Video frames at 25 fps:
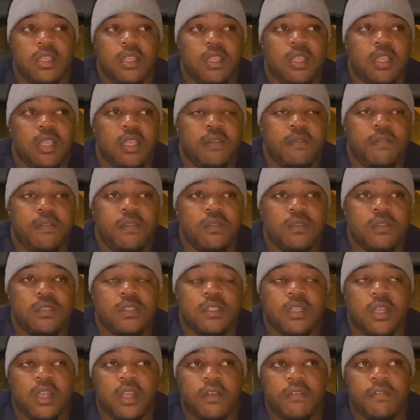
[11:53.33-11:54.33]
if you
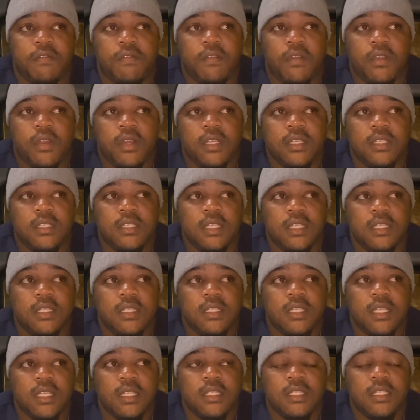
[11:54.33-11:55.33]
start 46
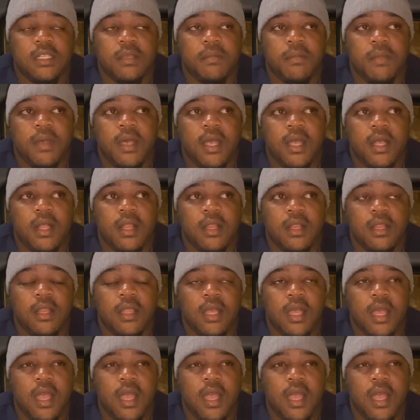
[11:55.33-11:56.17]
cents a mile,